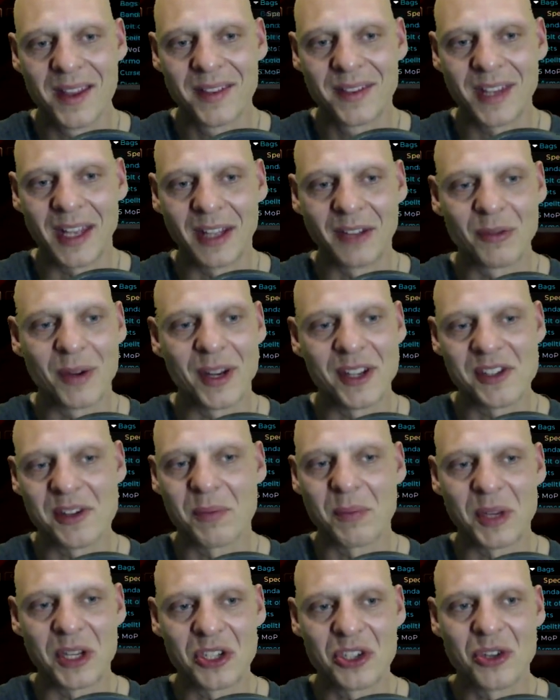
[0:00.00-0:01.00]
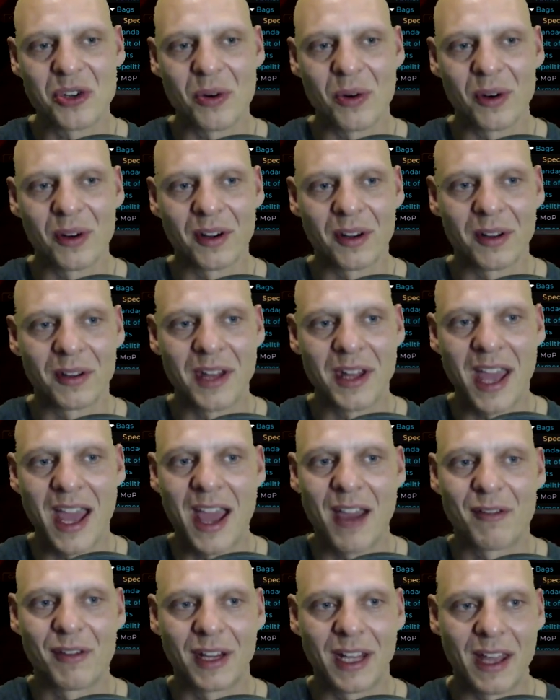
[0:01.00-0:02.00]
recipes short on
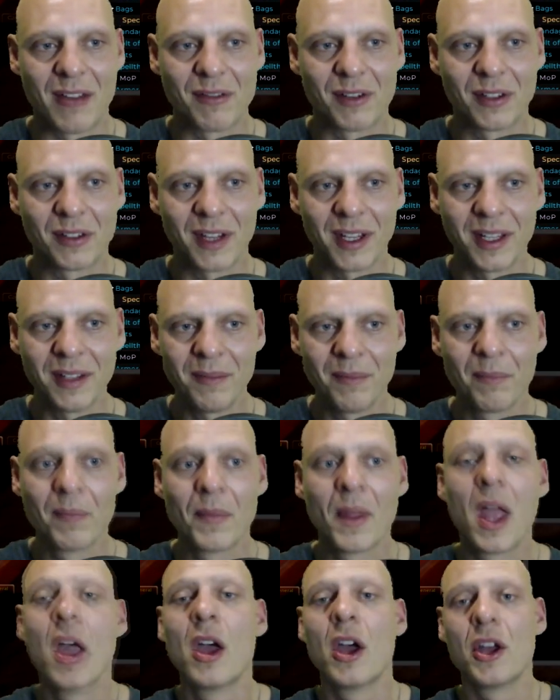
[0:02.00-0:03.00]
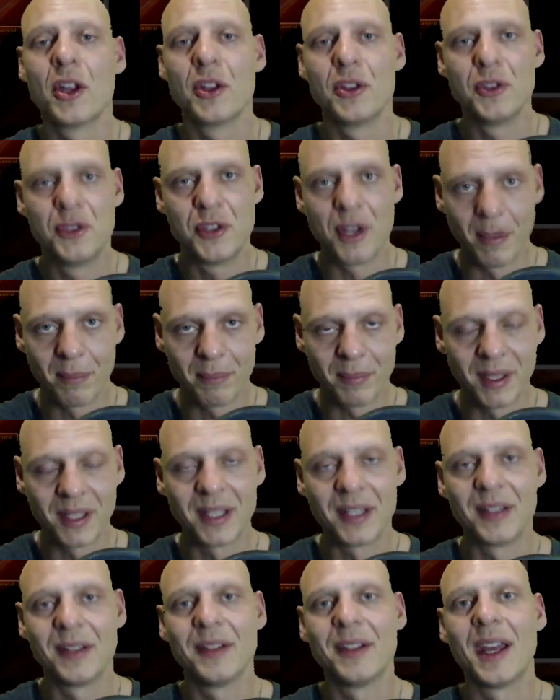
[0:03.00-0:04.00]
having everything. Dump it
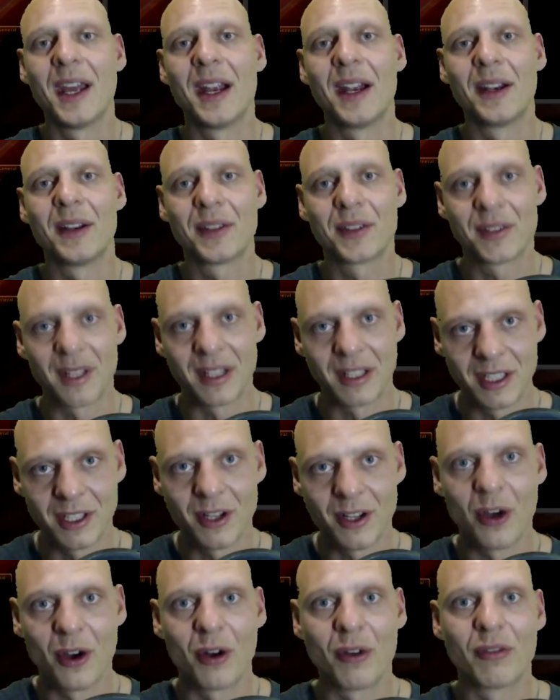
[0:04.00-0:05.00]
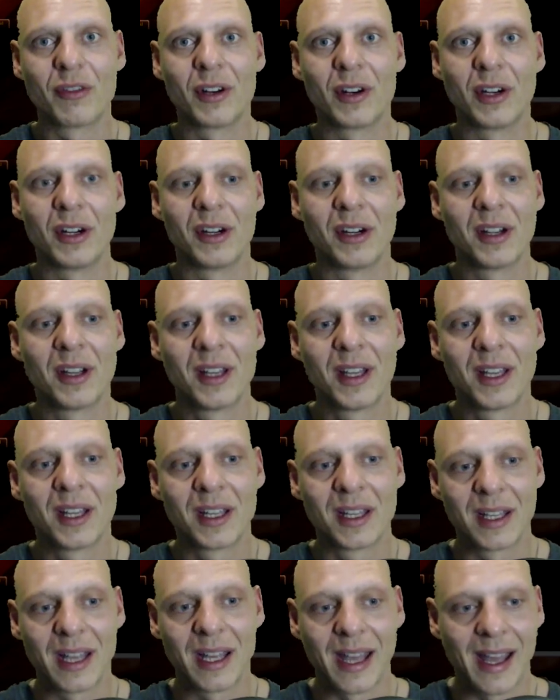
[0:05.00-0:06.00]
in there, send it over,
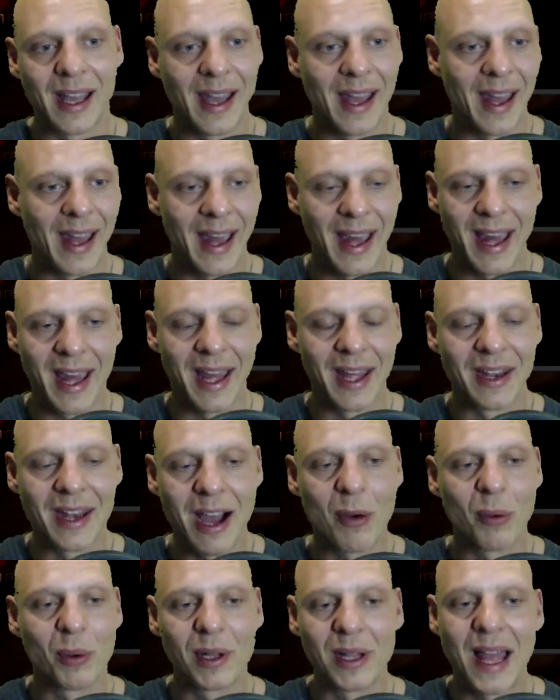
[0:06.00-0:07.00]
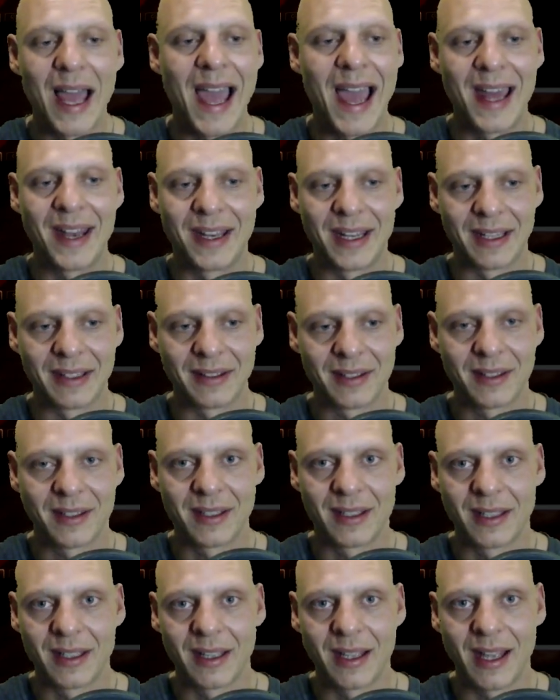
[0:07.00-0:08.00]
and I will add it
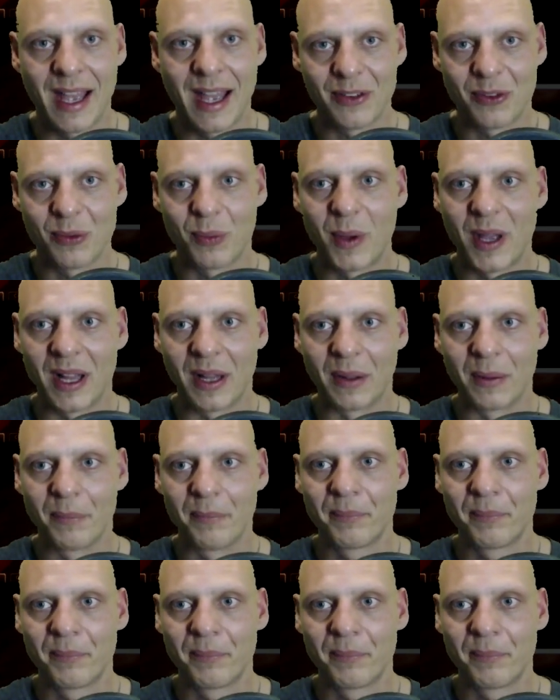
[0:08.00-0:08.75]
as well.